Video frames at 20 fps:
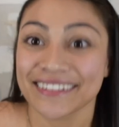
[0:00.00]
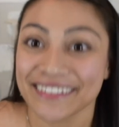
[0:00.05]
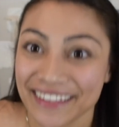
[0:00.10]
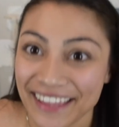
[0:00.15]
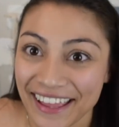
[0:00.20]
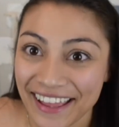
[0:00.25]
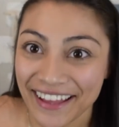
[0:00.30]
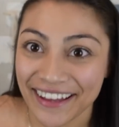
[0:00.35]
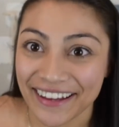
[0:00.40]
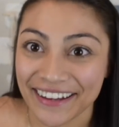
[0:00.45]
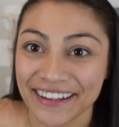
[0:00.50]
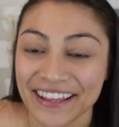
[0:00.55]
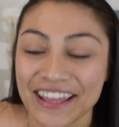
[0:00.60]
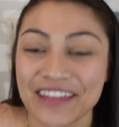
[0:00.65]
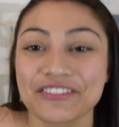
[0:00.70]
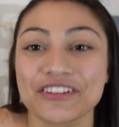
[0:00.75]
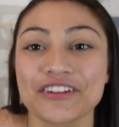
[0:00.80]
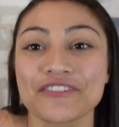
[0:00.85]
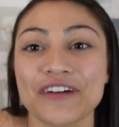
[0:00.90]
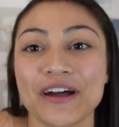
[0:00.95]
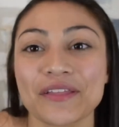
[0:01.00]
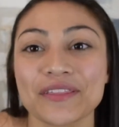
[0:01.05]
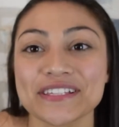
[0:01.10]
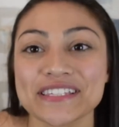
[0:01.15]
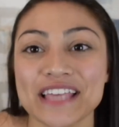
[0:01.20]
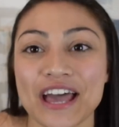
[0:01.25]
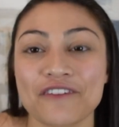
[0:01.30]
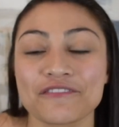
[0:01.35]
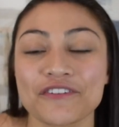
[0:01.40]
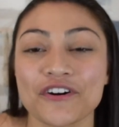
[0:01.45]
yeah, if you found this
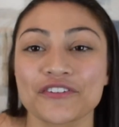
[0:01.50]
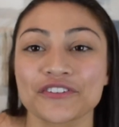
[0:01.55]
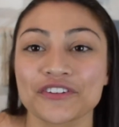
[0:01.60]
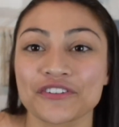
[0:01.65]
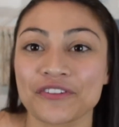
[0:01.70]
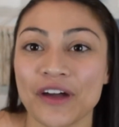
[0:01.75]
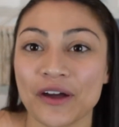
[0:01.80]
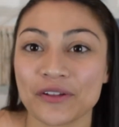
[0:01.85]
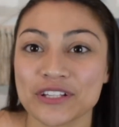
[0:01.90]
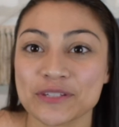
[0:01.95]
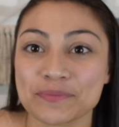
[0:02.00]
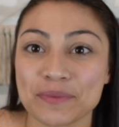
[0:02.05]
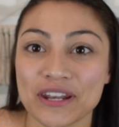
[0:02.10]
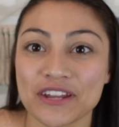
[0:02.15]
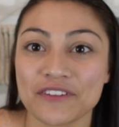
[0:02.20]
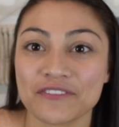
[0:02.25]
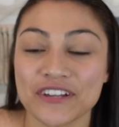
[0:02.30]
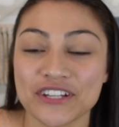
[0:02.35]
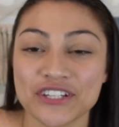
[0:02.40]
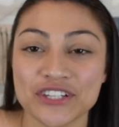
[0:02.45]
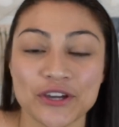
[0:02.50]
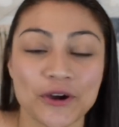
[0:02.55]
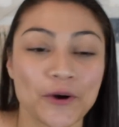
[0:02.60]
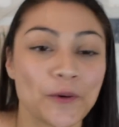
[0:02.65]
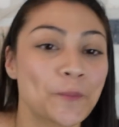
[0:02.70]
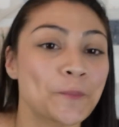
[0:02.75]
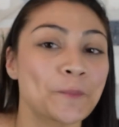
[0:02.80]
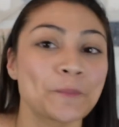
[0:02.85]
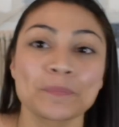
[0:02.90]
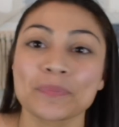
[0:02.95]
helpful, if you found this
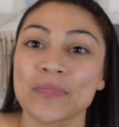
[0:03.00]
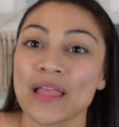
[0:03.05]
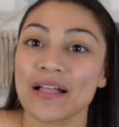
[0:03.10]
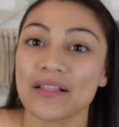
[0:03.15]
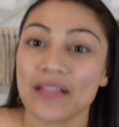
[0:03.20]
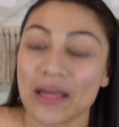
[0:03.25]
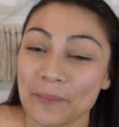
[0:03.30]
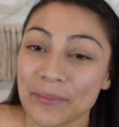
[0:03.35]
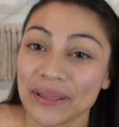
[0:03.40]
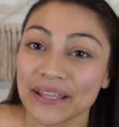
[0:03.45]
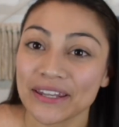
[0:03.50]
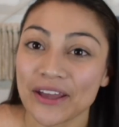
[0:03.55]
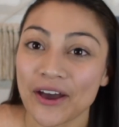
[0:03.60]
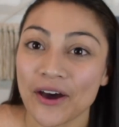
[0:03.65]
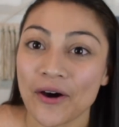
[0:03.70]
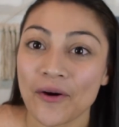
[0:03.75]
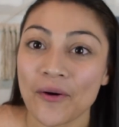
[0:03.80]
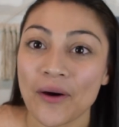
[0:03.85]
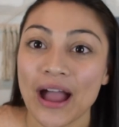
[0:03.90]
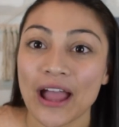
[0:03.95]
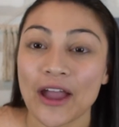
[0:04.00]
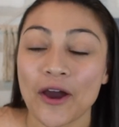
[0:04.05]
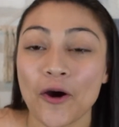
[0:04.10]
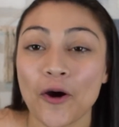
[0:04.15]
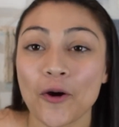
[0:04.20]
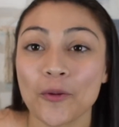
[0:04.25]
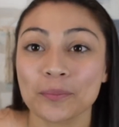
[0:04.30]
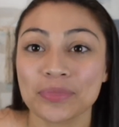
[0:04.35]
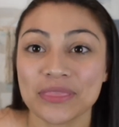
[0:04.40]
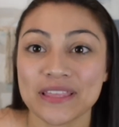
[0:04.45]
beneficial, let me know. I
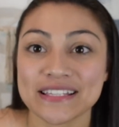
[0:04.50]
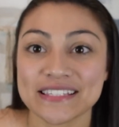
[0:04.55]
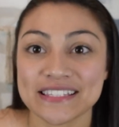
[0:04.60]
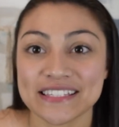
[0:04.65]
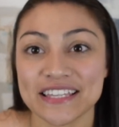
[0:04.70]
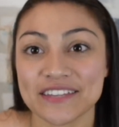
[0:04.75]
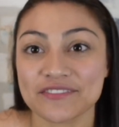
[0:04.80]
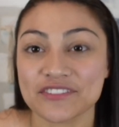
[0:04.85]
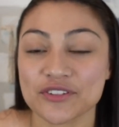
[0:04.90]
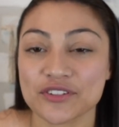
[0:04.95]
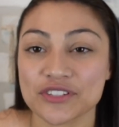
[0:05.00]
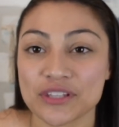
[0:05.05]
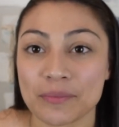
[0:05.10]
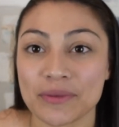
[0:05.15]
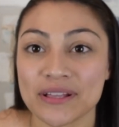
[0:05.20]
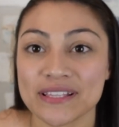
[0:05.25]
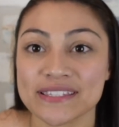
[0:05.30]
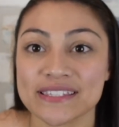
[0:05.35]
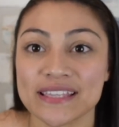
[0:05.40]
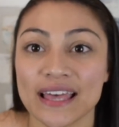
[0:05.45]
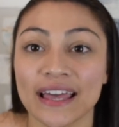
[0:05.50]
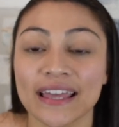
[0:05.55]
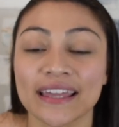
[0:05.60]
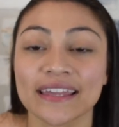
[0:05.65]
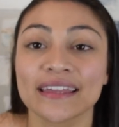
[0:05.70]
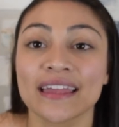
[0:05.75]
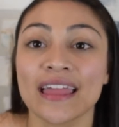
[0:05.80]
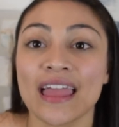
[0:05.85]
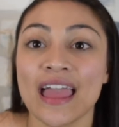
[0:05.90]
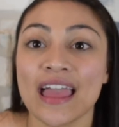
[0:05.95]
hope this gives you some
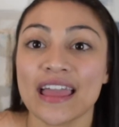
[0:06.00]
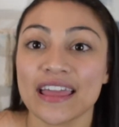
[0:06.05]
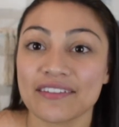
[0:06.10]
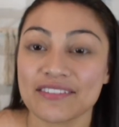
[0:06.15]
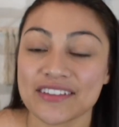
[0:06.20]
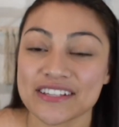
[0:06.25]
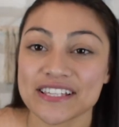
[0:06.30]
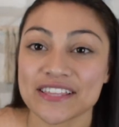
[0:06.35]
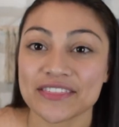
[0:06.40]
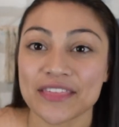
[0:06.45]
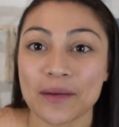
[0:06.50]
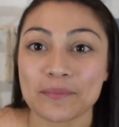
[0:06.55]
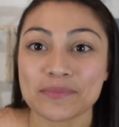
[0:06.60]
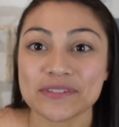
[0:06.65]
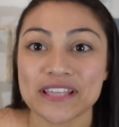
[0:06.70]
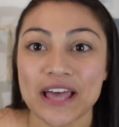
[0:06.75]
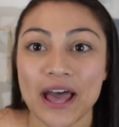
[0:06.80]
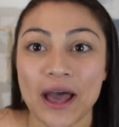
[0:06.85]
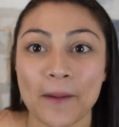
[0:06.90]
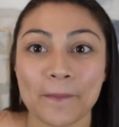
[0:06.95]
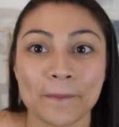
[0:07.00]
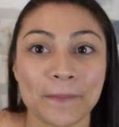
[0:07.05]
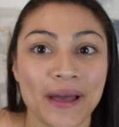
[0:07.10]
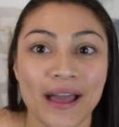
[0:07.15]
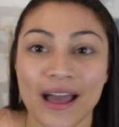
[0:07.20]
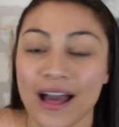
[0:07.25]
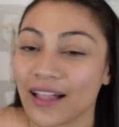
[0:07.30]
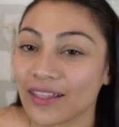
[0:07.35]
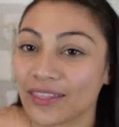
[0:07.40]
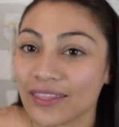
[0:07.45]
insight. Give this a thumbs up,
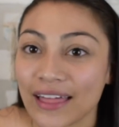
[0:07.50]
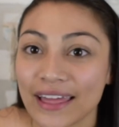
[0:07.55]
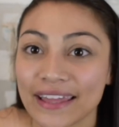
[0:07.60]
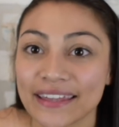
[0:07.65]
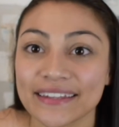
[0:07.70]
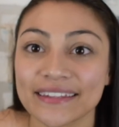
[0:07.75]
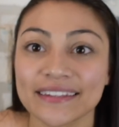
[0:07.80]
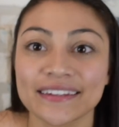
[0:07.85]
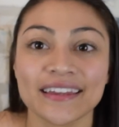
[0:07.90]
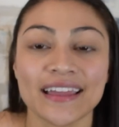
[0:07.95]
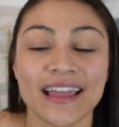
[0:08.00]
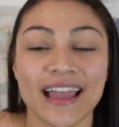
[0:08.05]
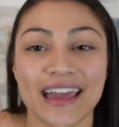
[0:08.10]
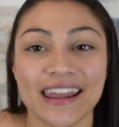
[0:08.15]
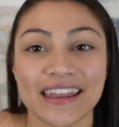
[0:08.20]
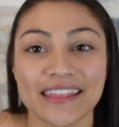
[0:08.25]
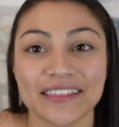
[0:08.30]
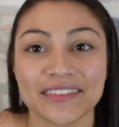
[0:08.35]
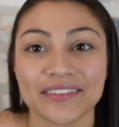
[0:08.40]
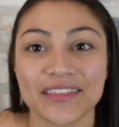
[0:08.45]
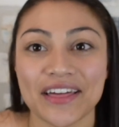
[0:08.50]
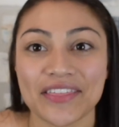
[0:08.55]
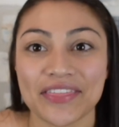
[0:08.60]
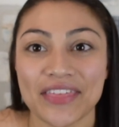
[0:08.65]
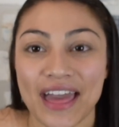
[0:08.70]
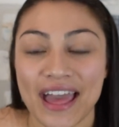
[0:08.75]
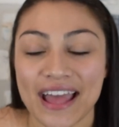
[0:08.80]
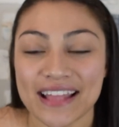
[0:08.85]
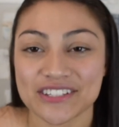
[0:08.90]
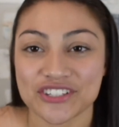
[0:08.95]
a like, anything like
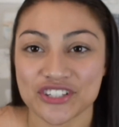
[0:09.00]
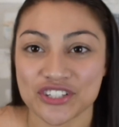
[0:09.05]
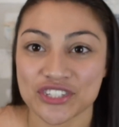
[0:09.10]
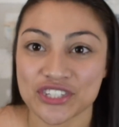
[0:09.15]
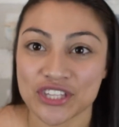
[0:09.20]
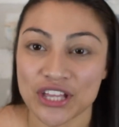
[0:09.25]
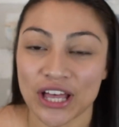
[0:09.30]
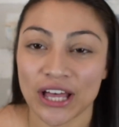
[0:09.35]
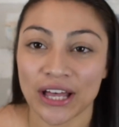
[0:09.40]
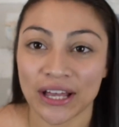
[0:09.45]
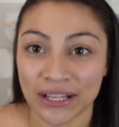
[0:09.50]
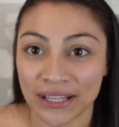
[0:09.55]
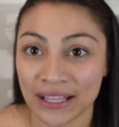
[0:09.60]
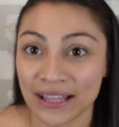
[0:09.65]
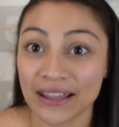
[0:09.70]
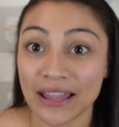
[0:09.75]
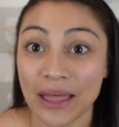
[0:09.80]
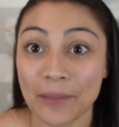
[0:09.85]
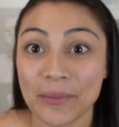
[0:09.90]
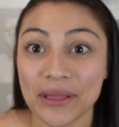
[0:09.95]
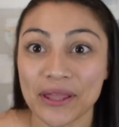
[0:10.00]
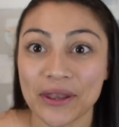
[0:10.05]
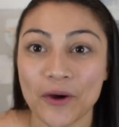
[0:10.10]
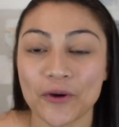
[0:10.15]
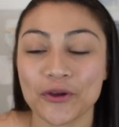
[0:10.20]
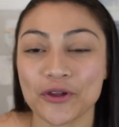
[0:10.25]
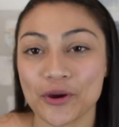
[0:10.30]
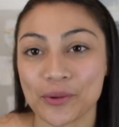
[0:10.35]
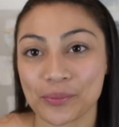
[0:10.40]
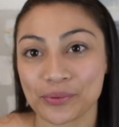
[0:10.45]
that, just to let me know
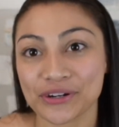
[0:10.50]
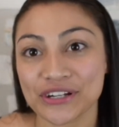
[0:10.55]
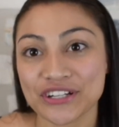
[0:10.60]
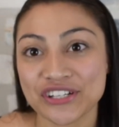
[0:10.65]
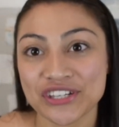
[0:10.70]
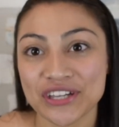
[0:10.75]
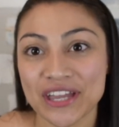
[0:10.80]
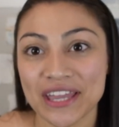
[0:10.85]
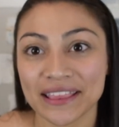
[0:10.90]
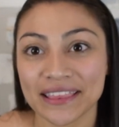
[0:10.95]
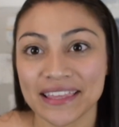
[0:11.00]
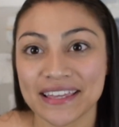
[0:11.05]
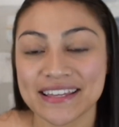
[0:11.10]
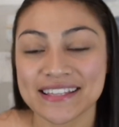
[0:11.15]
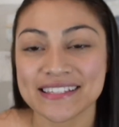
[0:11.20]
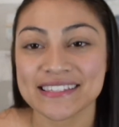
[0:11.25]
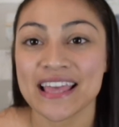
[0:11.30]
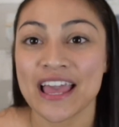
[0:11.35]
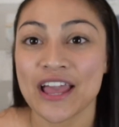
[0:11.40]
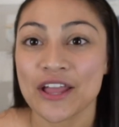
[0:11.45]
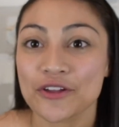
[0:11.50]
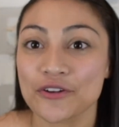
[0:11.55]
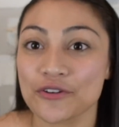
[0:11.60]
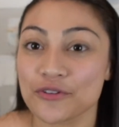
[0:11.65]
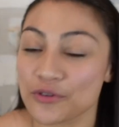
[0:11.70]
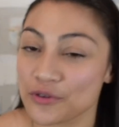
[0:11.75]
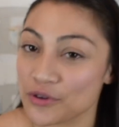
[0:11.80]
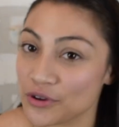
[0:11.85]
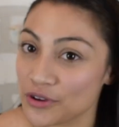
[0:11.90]
you appreciate this, you